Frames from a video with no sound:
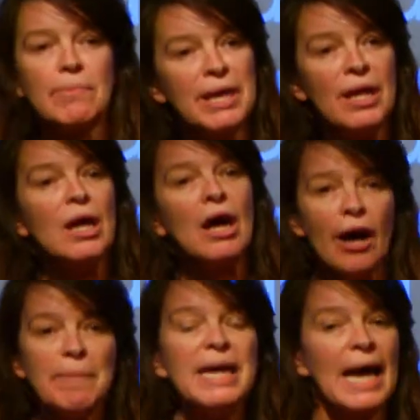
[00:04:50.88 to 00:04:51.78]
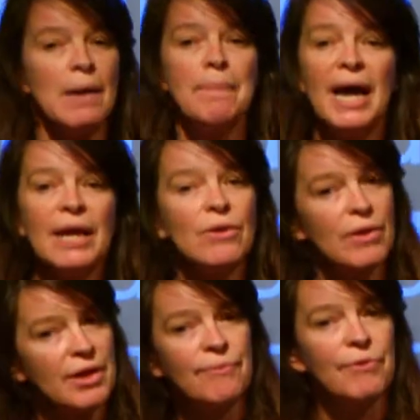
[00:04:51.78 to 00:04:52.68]
I mean, I've been campaigning
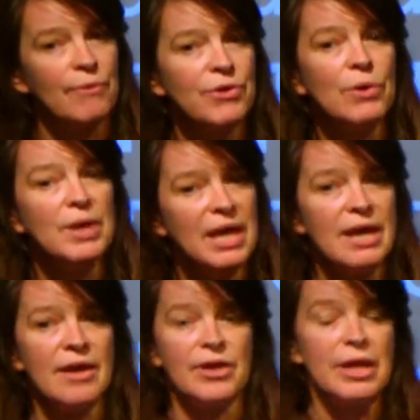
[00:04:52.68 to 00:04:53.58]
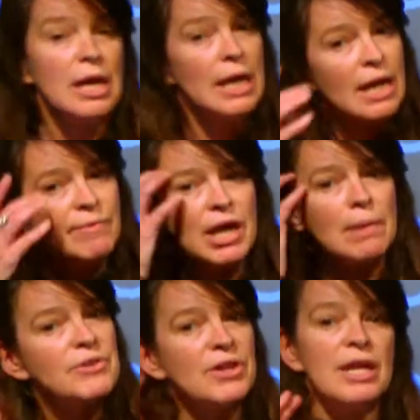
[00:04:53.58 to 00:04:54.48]
on this for a few years, and even
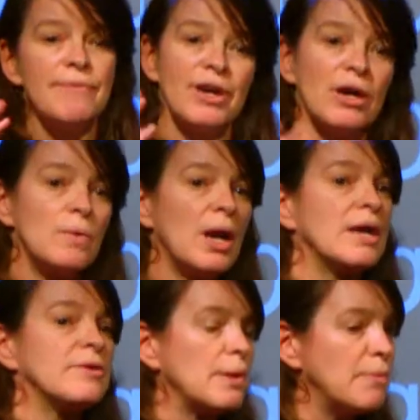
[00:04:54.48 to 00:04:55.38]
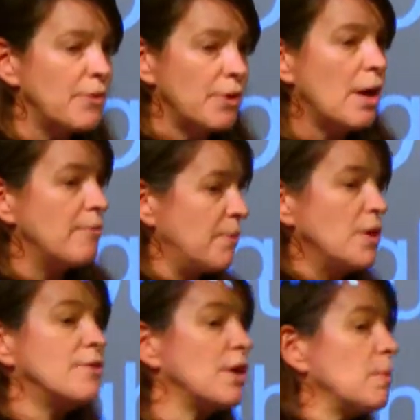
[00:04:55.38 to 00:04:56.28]
coming to Leith Hill, like
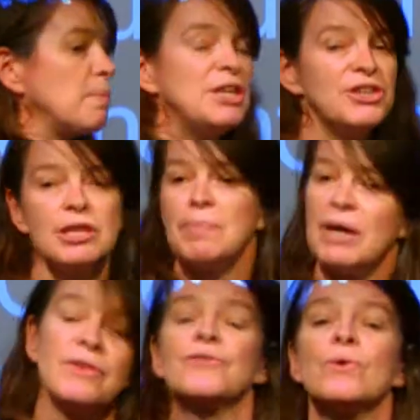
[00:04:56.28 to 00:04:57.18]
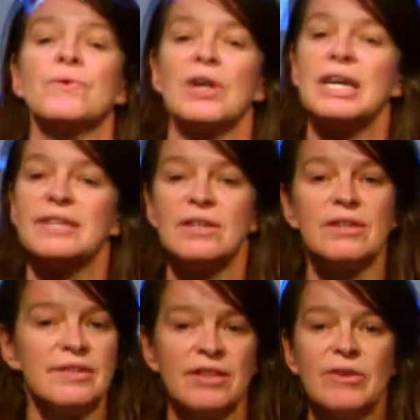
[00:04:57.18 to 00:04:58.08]
someone mentioned about the talk that I did
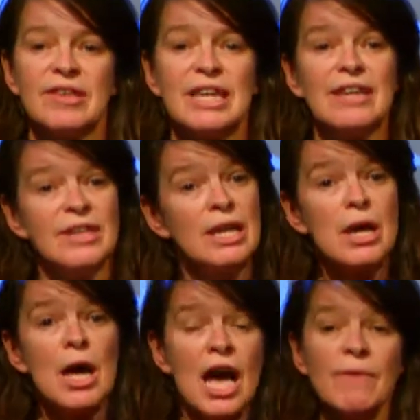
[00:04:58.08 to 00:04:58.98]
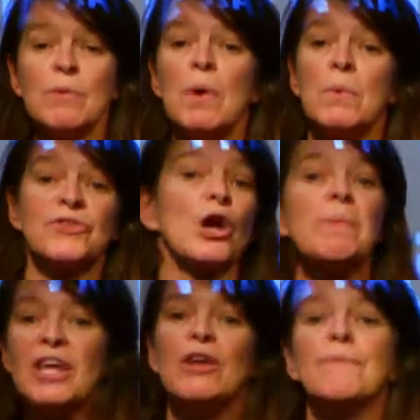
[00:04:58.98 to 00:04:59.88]
on the Surrey Slings, and everyone wants to go,
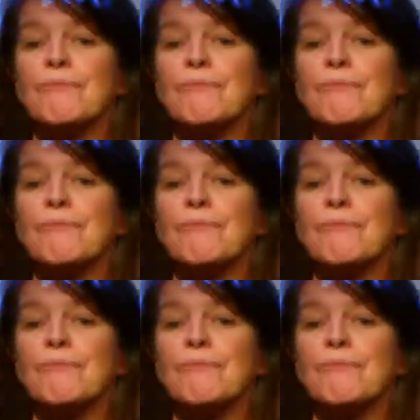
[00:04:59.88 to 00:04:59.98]
but they're not